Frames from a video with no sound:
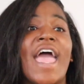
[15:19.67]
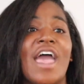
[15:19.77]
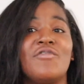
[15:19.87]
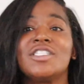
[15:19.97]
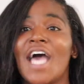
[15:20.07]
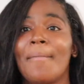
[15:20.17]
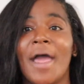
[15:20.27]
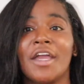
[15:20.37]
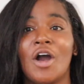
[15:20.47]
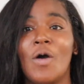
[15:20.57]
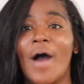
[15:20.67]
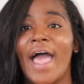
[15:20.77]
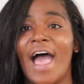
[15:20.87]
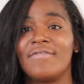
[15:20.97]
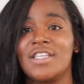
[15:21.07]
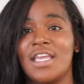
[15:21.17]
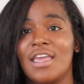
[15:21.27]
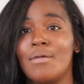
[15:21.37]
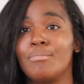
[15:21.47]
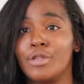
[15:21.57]
Every time I go, I have to
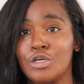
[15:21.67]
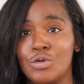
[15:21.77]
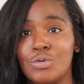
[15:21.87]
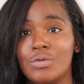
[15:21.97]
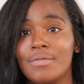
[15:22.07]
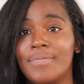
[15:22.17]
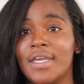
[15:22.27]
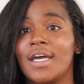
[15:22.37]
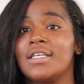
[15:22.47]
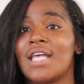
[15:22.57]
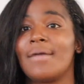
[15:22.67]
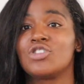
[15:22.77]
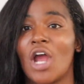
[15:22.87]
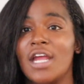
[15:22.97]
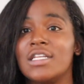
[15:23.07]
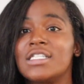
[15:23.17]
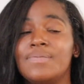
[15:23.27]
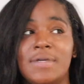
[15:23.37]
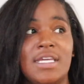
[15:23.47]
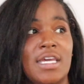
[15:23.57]
get blue because I'm trying to
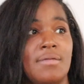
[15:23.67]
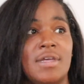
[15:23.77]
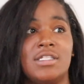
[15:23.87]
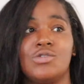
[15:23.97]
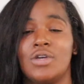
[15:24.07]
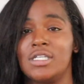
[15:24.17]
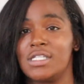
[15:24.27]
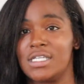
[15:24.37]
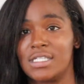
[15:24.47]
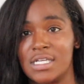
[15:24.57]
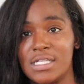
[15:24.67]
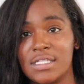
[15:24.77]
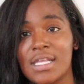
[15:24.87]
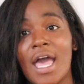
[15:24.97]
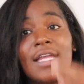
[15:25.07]
speak him into existence.